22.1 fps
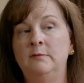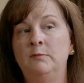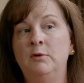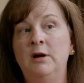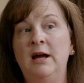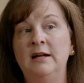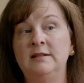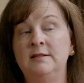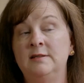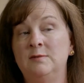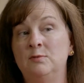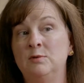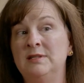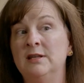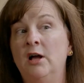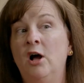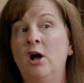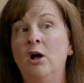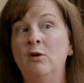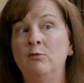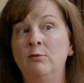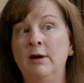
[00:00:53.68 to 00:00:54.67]
the practice was
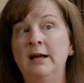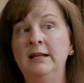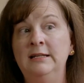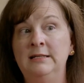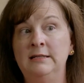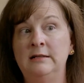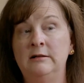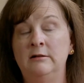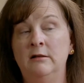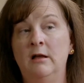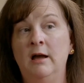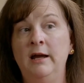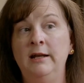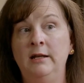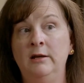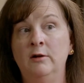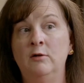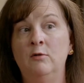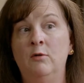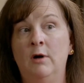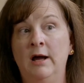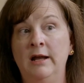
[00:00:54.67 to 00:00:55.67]
already
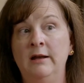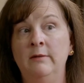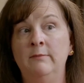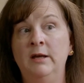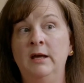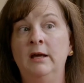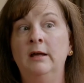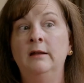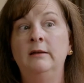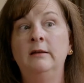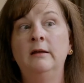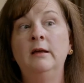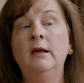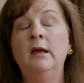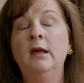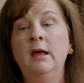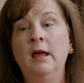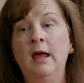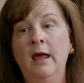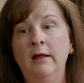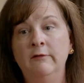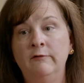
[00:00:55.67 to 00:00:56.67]
declining quite a bit.
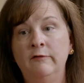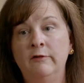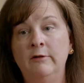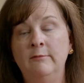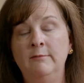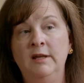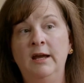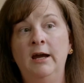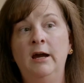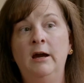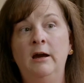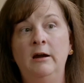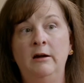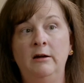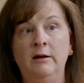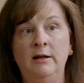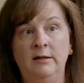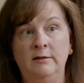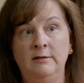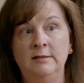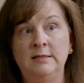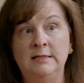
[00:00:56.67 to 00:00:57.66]
And from
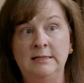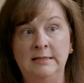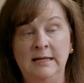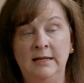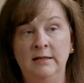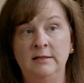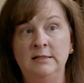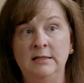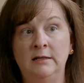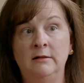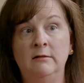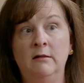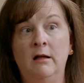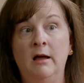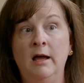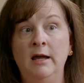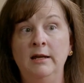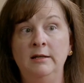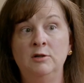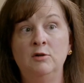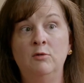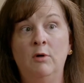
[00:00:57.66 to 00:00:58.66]
there, it
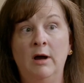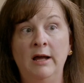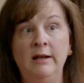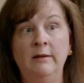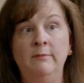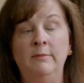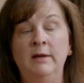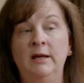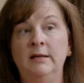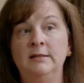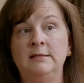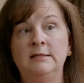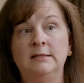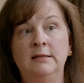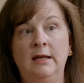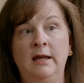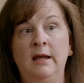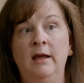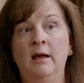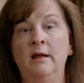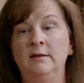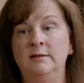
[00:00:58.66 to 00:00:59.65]
declined quite a bit
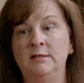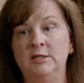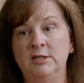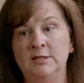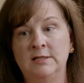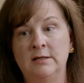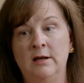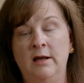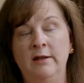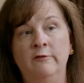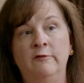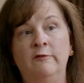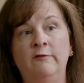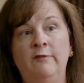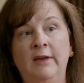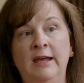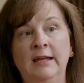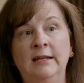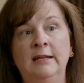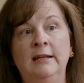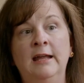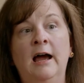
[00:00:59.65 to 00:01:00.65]
and just kind of
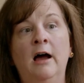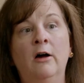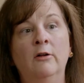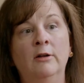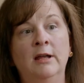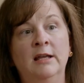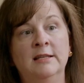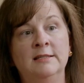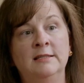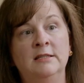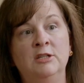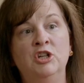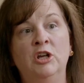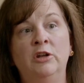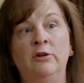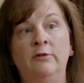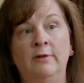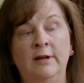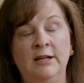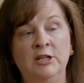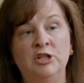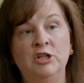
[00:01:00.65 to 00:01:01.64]
faded out as the
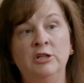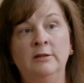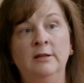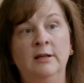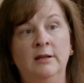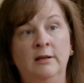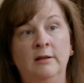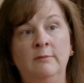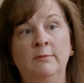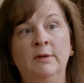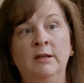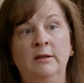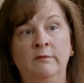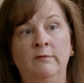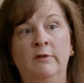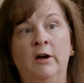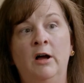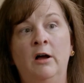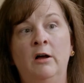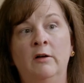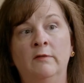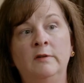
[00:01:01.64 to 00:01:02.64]
generation that had been
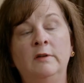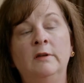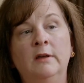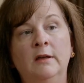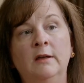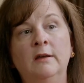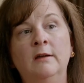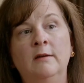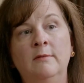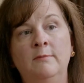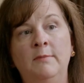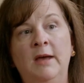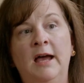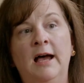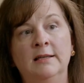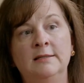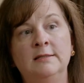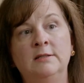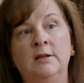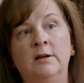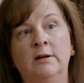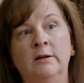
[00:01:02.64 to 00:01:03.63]
involved
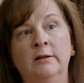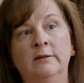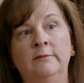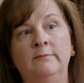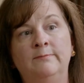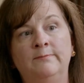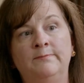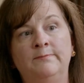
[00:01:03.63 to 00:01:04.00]
passed on.